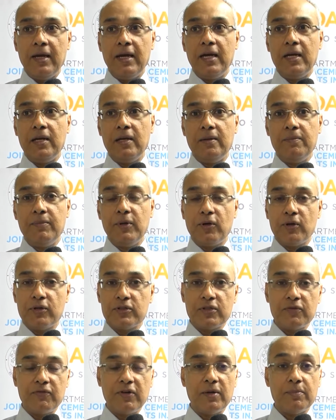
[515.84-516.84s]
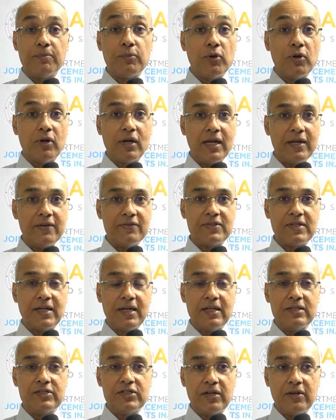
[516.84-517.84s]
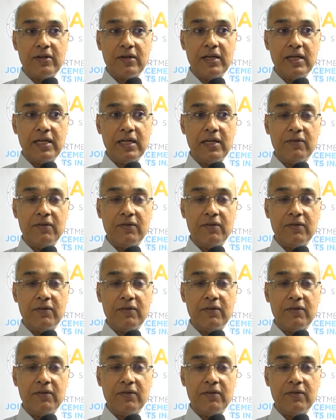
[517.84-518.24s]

And because of our poor lifestyle generally,